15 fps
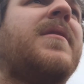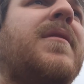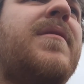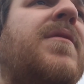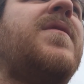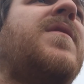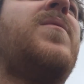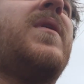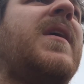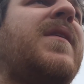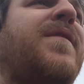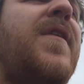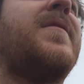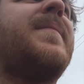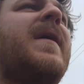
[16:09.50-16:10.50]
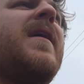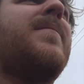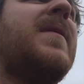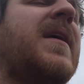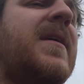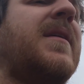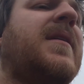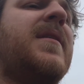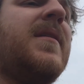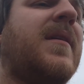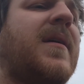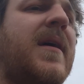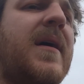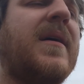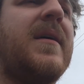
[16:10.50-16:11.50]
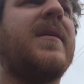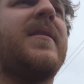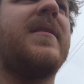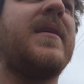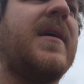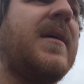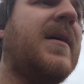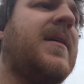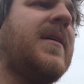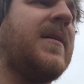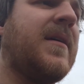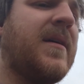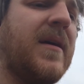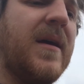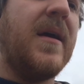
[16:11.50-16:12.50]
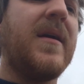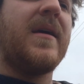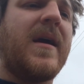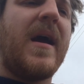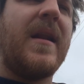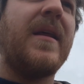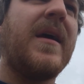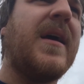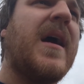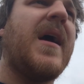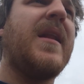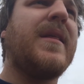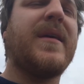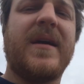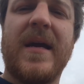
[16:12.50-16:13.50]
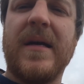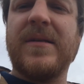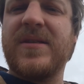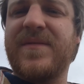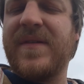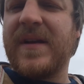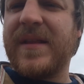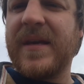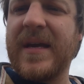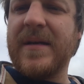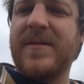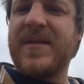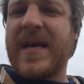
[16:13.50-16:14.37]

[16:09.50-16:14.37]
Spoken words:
through the week for a Batman, and anything else, if anything else